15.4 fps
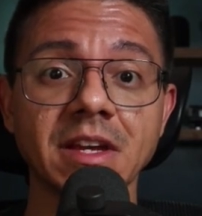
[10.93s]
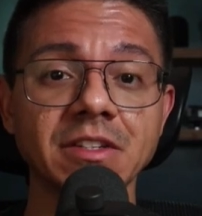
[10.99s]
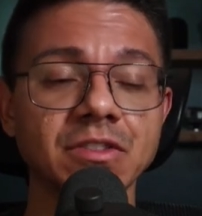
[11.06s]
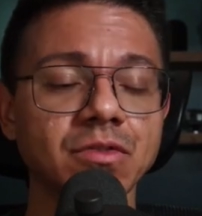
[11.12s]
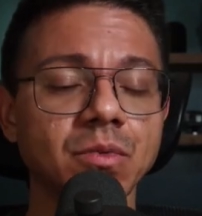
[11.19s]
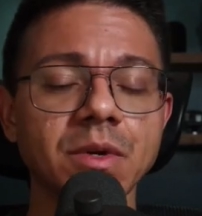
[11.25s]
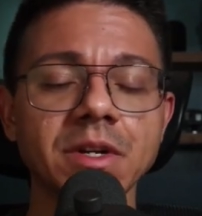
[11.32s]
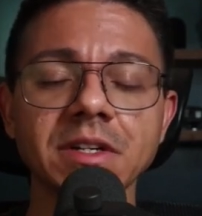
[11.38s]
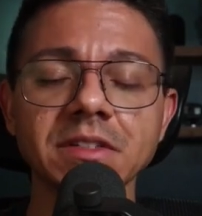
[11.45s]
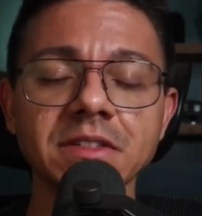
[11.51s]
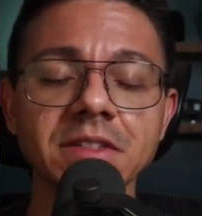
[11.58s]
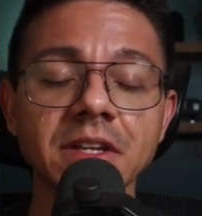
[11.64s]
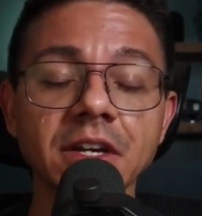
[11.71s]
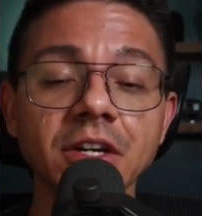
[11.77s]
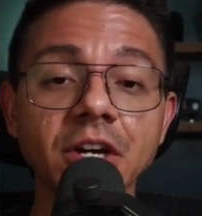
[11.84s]
I just wanted
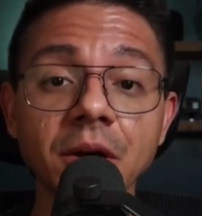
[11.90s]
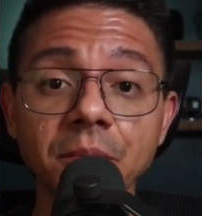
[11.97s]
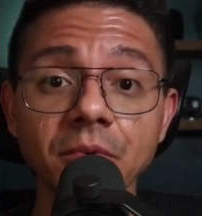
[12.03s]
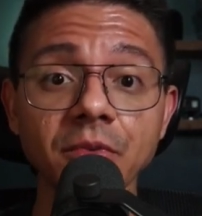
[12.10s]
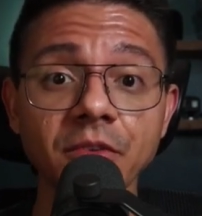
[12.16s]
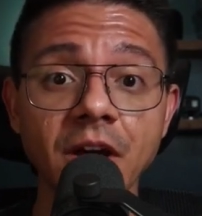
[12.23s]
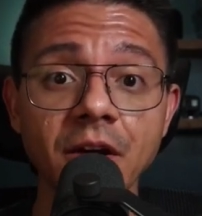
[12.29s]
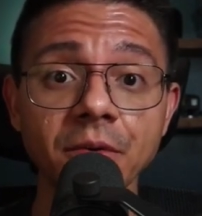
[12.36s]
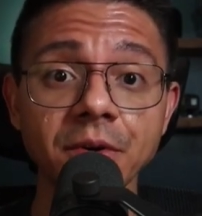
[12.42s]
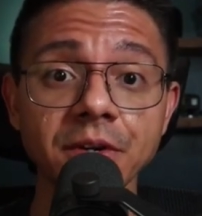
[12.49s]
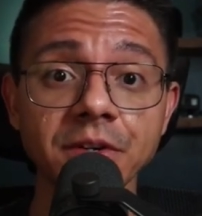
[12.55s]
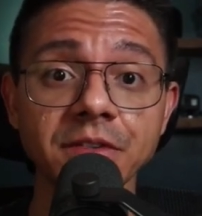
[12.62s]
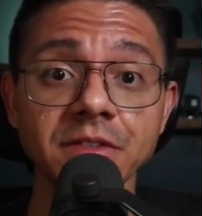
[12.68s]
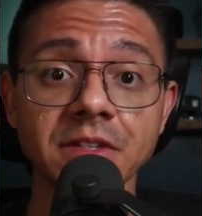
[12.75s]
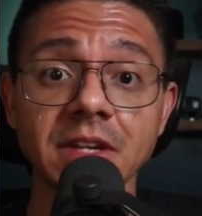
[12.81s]
to take a couple of
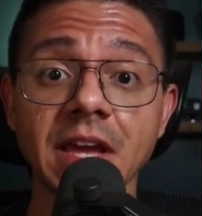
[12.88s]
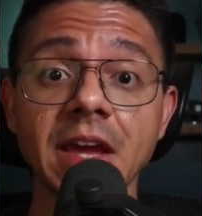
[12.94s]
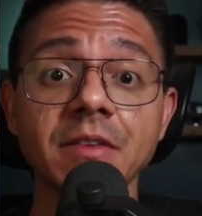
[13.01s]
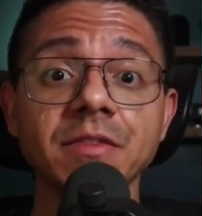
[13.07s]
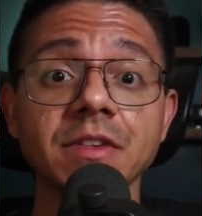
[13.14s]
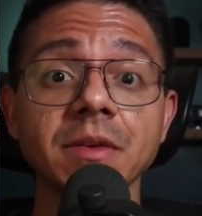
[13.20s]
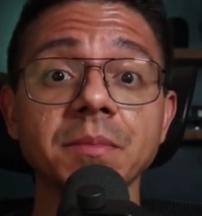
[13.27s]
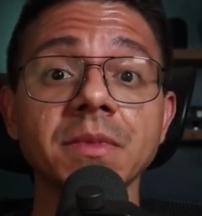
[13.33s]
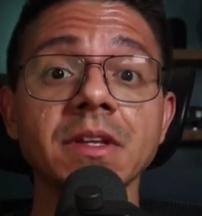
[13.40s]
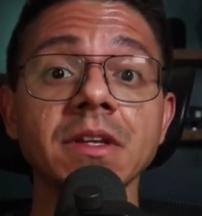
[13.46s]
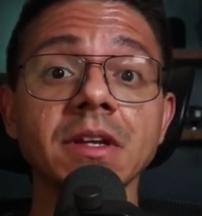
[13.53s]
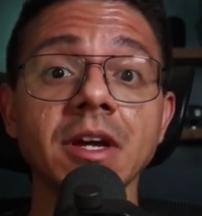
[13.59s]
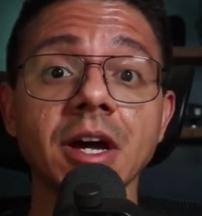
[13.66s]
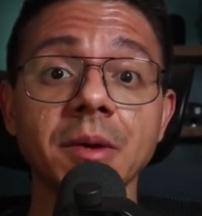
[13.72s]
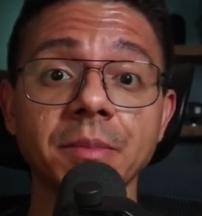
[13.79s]
hours and have
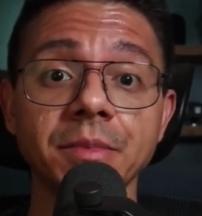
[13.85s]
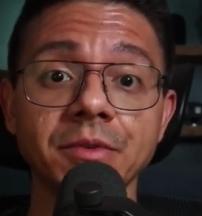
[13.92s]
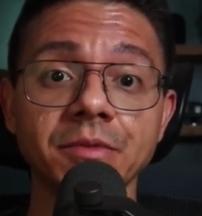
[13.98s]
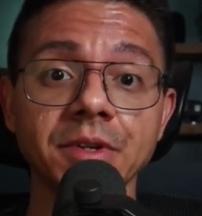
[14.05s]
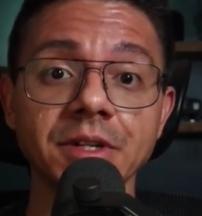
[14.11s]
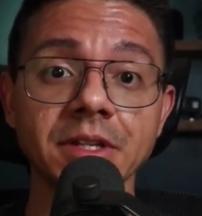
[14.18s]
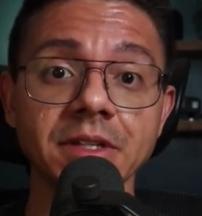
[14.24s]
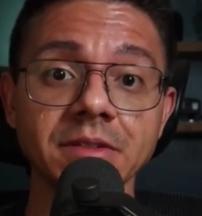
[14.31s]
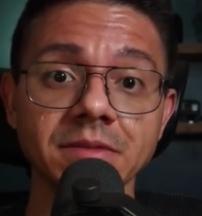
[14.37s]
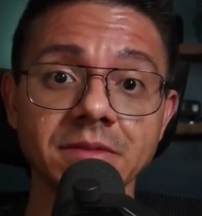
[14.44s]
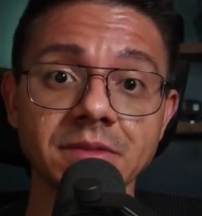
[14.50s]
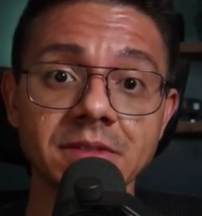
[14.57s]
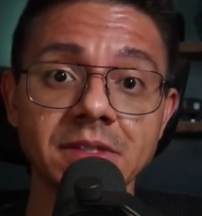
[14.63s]
something up and running.